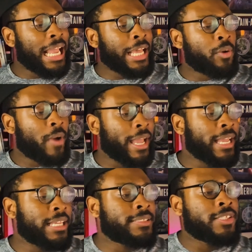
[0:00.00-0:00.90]
Anyway,
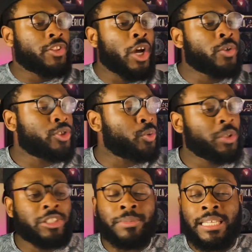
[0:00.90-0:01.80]
it's the Those Who
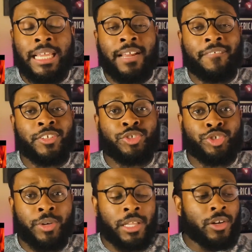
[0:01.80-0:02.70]
Wish Me Dead official
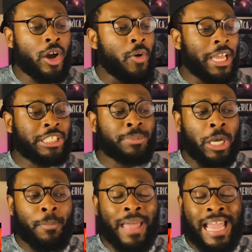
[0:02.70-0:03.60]
trailer on
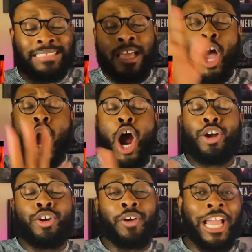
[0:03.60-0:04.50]
HBO Max. Our
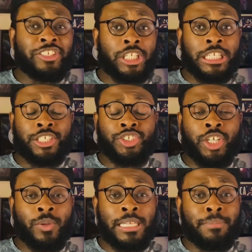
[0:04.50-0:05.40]
girl, Angelina
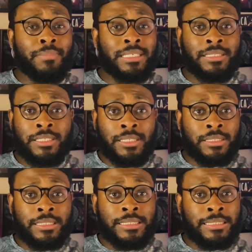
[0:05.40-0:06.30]
Jolie, Mrs.
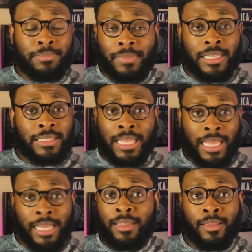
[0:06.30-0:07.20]
Smith,
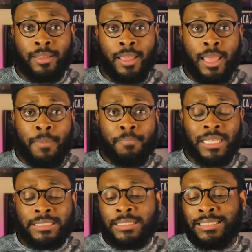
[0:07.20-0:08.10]
honey,
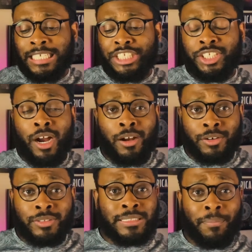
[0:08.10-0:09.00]
Mrs.
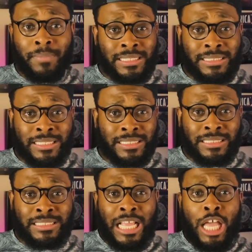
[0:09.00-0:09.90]
Eternals,
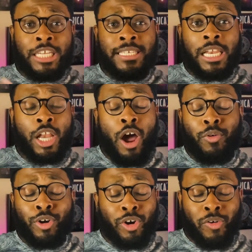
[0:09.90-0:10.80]
Mrs.
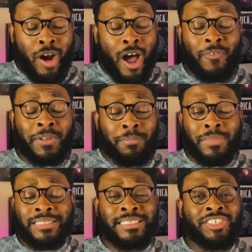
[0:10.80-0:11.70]
Lara Croft, Mrs.